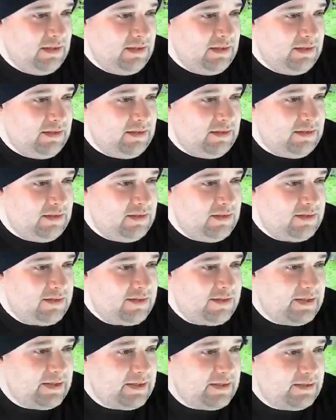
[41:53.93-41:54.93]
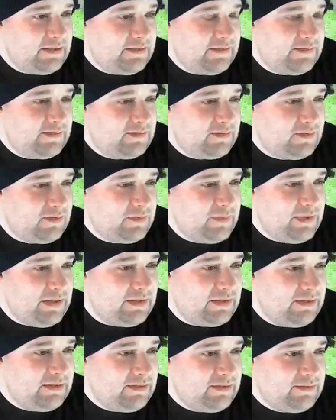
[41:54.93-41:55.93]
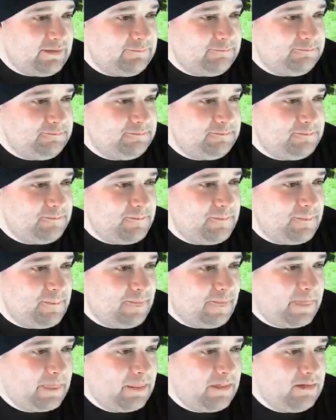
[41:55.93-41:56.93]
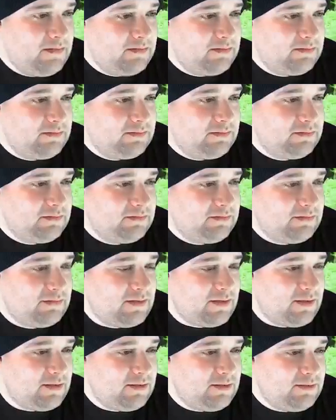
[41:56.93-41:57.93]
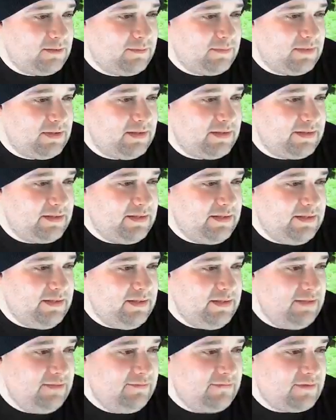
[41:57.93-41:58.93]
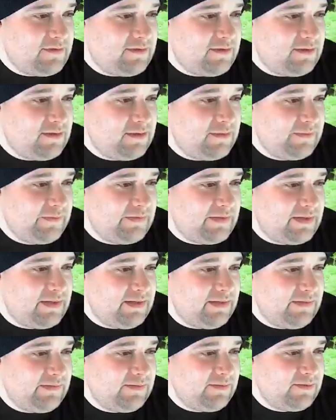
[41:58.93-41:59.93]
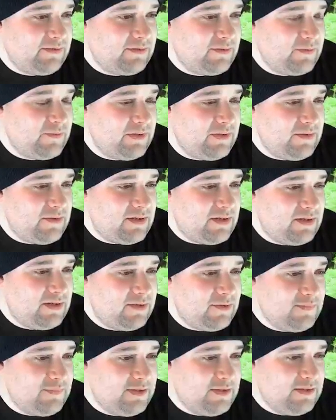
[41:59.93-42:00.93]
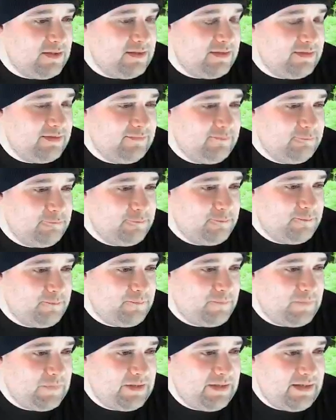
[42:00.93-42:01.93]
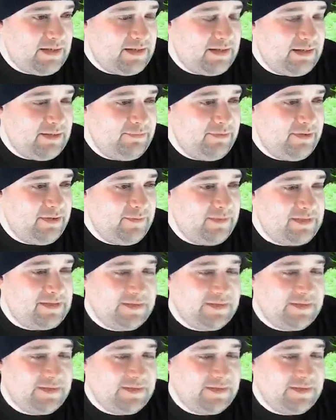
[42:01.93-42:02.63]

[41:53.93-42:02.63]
Okay, let's go back up. Karma Key Farm says, look good the way you are, no beard. Yeah, I pretty much just